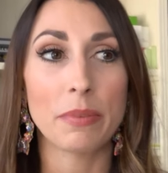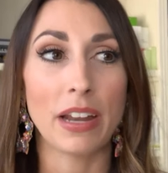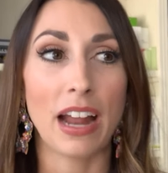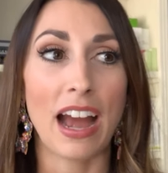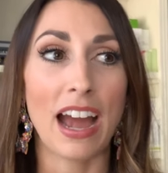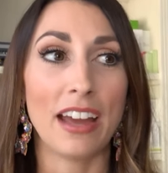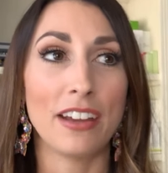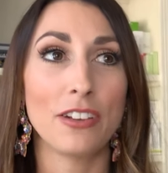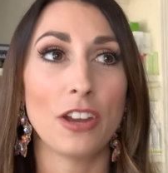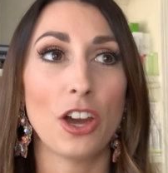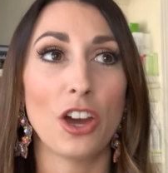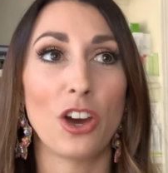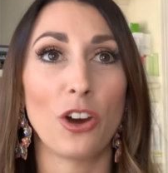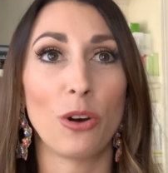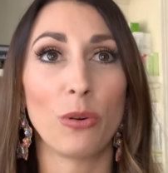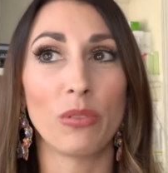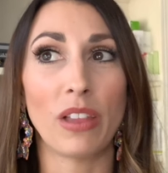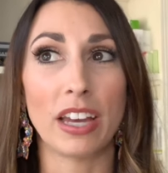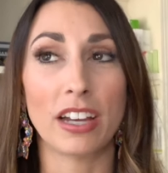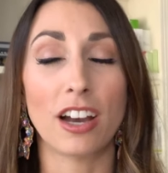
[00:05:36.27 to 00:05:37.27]
but I
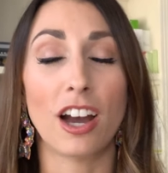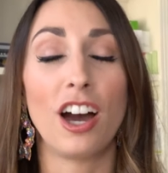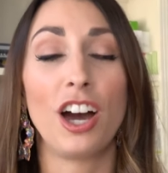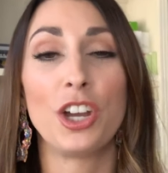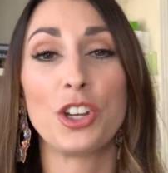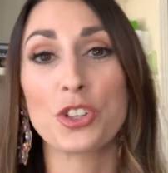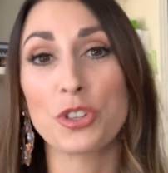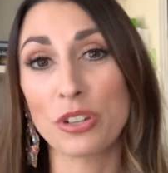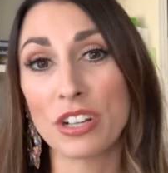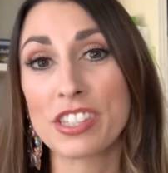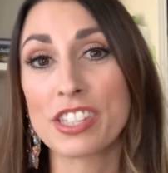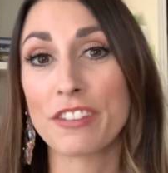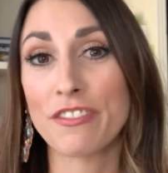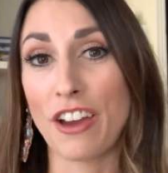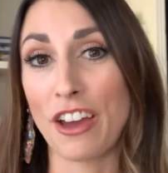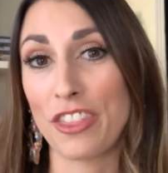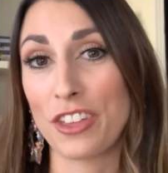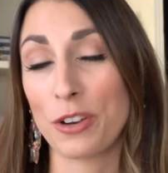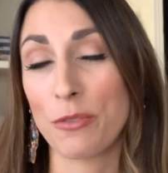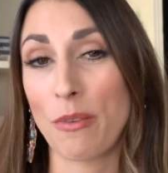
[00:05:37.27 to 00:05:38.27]
know like hundreds of
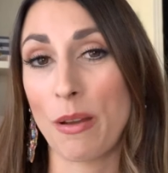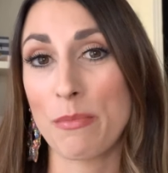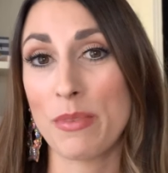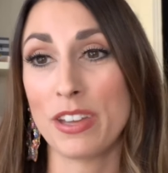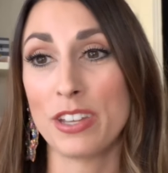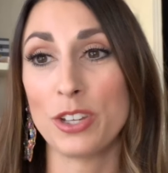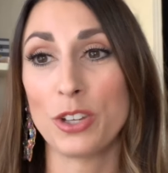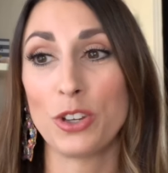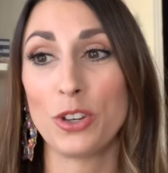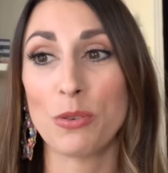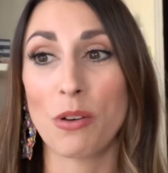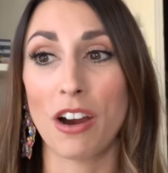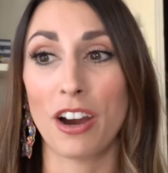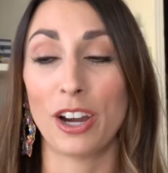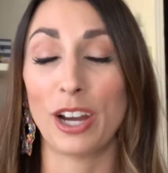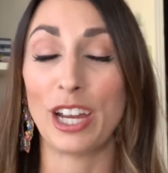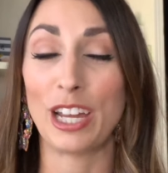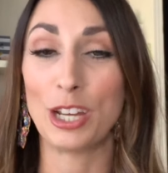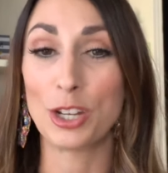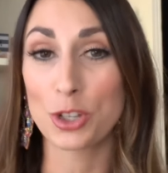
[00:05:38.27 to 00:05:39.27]
other women who
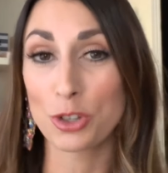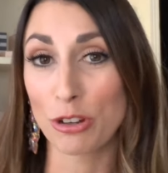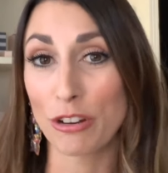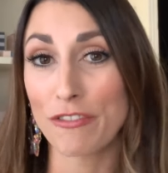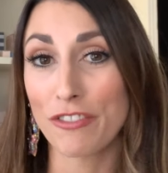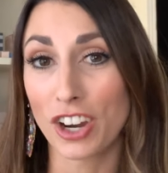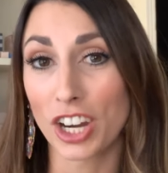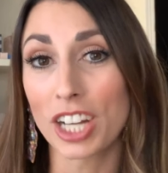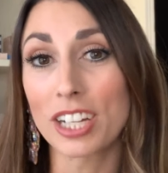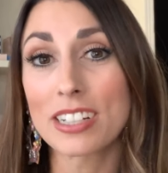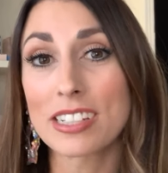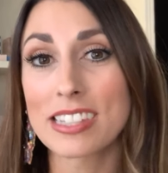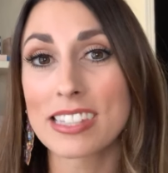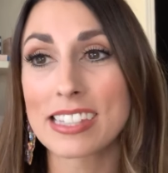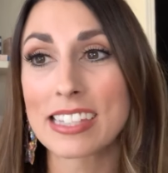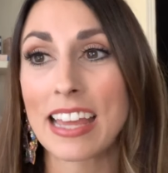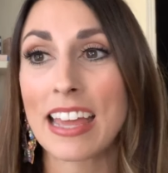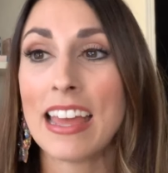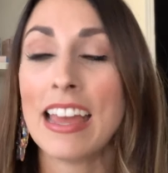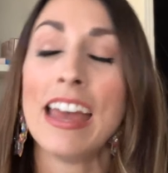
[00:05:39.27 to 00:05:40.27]
are
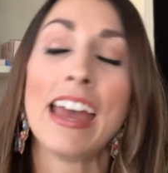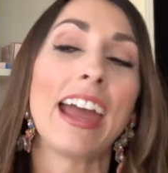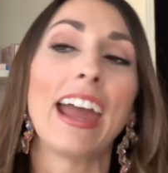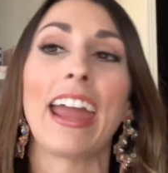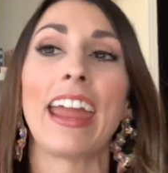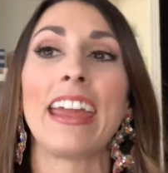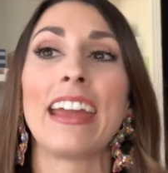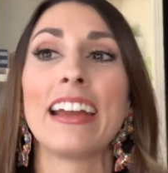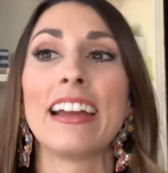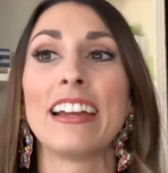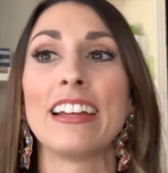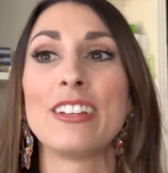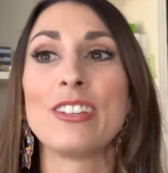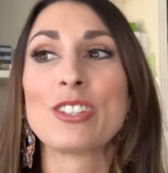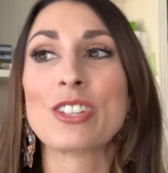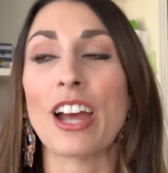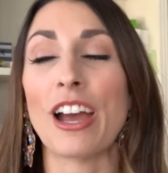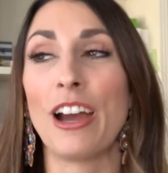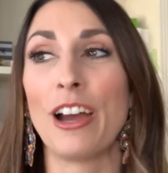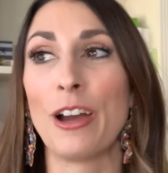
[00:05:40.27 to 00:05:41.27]
introverts and